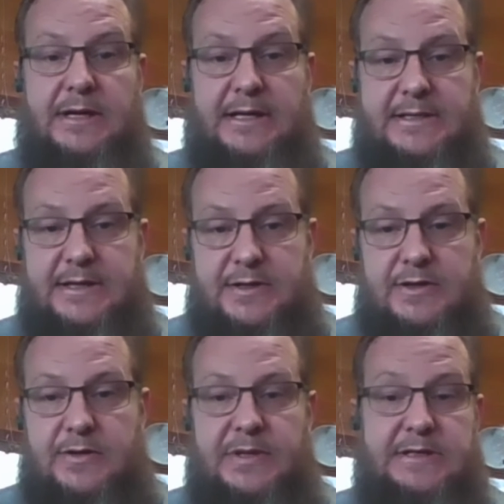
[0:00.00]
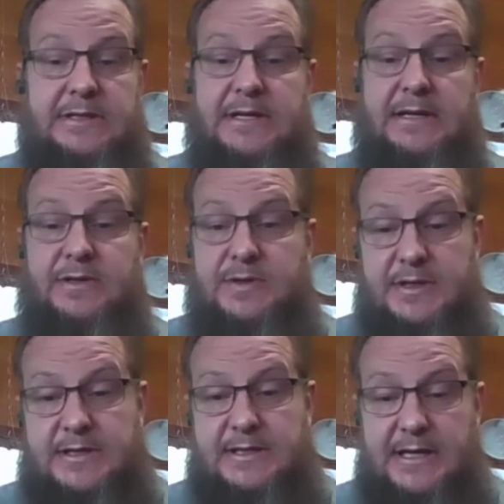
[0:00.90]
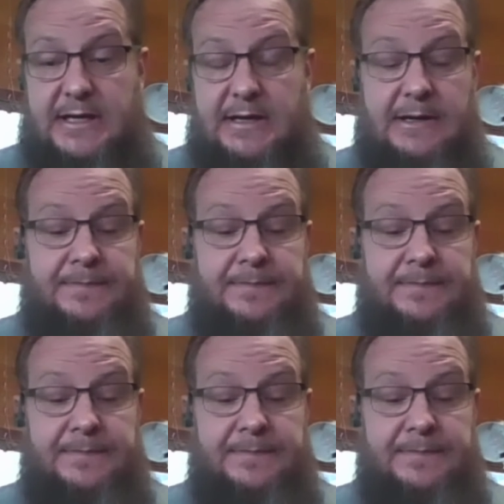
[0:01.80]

easy to do business and to succeed.